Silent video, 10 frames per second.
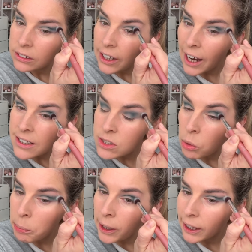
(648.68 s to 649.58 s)
Yeah, it's
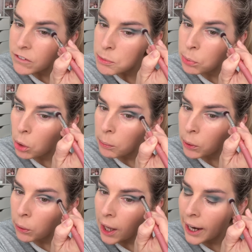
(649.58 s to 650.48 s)
so big, I've just put my
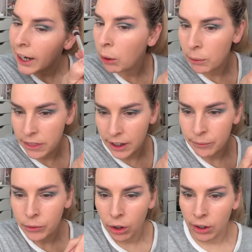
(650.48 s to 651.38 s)
own eye out with it.
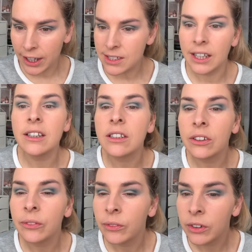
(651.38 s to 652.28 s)
Oh, that's it.
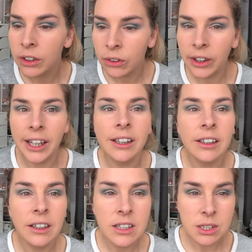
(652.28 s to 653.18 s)
Okay,
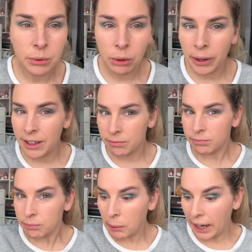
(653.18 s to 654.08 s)
so we're quite
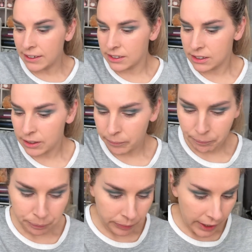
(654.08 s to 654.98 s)
blended.
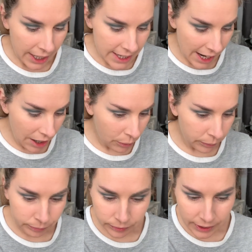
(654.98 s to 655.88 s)
Now,
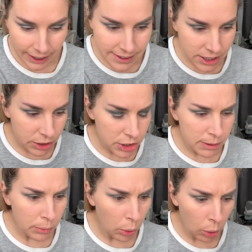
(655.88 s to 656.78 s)
let's do
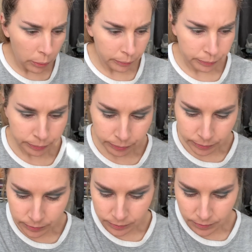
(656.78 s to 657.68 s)
some more.
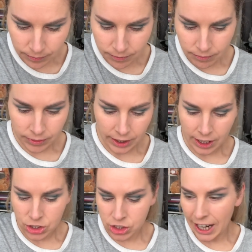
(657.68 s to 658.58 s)

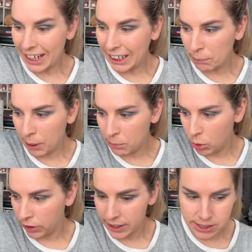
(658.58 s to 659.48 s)
Just get a little bit more
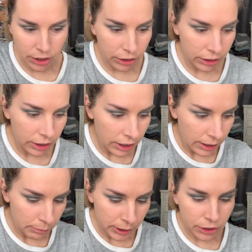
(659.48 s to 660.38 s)
of this on
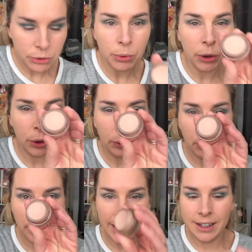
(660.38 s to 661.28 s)
because we're going to
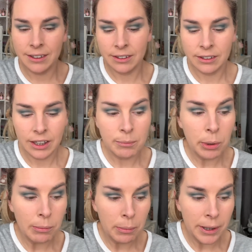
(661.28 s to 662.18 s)
go in and
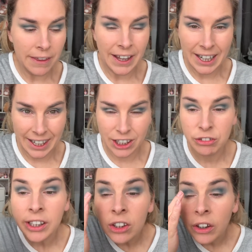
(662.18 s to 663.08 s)
pop a bit of that
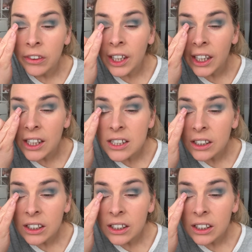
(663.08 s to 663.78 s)
green on the lid.